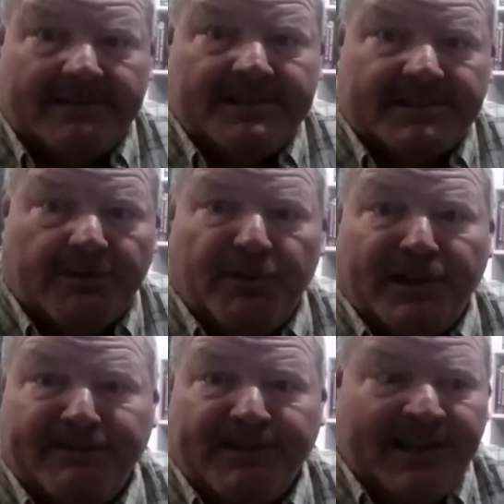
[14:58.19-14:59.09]
They're just
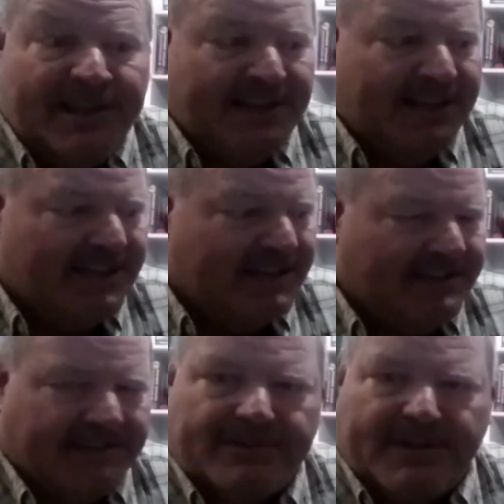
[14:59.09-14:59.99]
going,
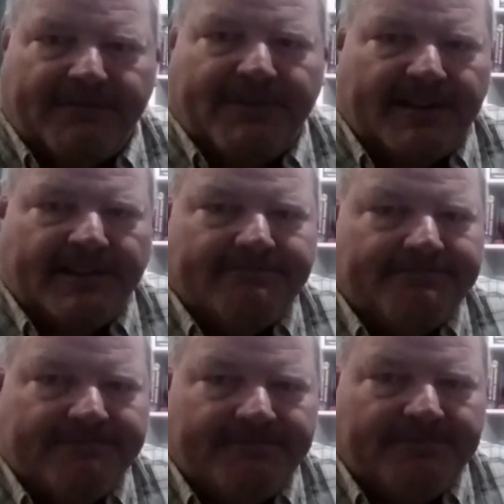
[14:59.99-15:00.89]
trying to find